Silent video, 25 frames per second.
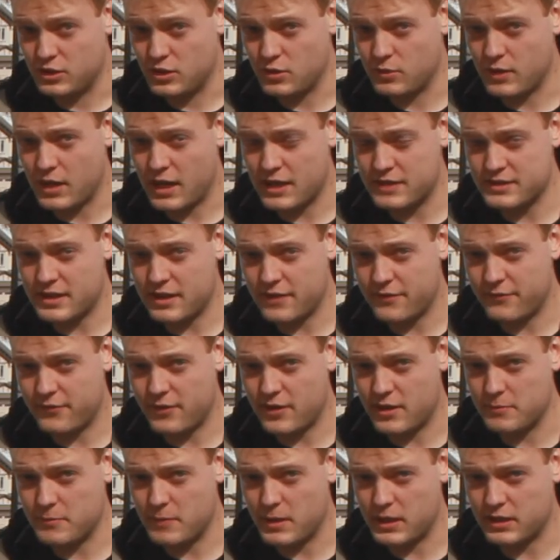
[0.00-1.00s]
You guys have
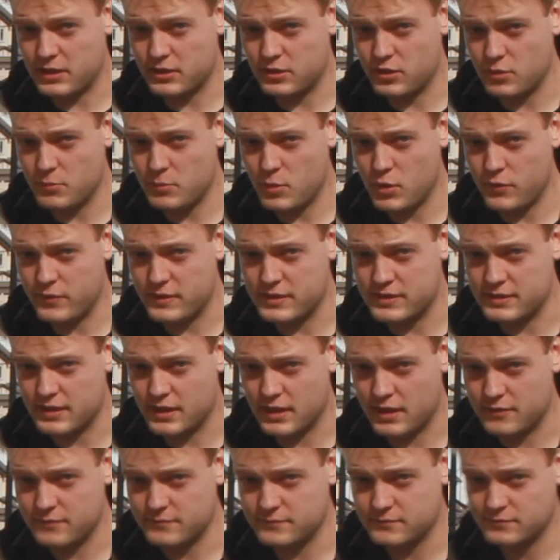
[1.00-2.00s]
fun making your movies
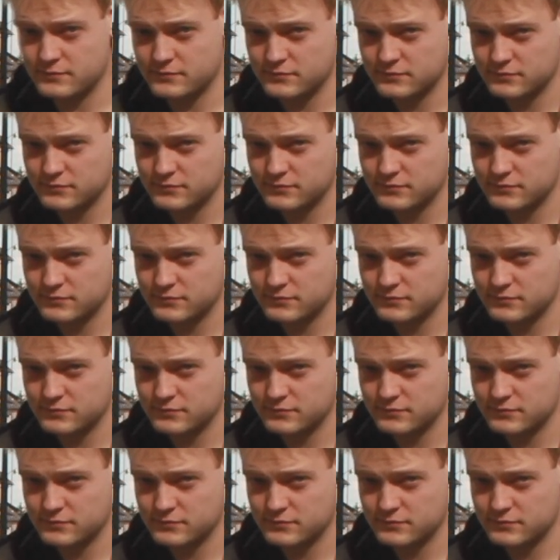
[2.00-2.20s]
now.